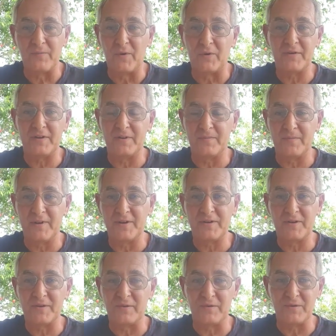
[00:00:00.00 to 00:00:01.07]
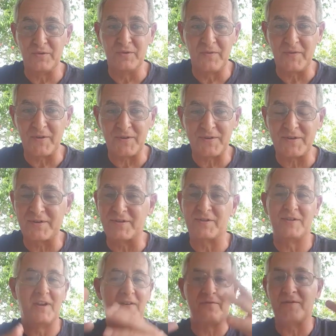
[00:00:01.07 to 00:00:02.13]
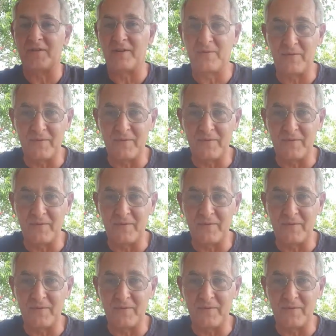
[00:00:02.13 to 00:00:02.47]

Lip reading: multi-dimensional universes and everything.